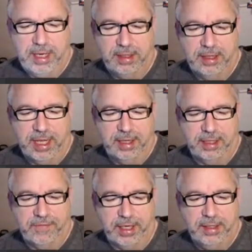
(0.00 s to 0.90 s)
hey, look at that,
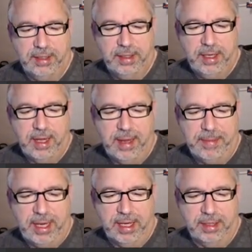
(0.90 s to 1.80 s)
that's funny.
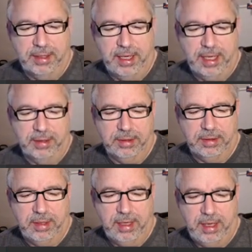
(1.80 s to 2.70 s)
Um, and, and,
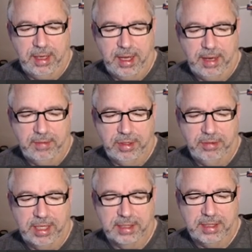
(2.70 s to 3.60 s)
hey, do
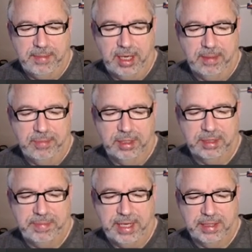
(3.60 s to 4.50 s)
this, come here and put a
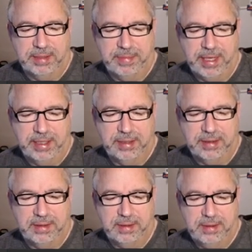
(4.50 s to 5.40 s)
space,
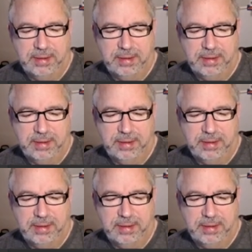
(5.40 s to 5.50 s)
space,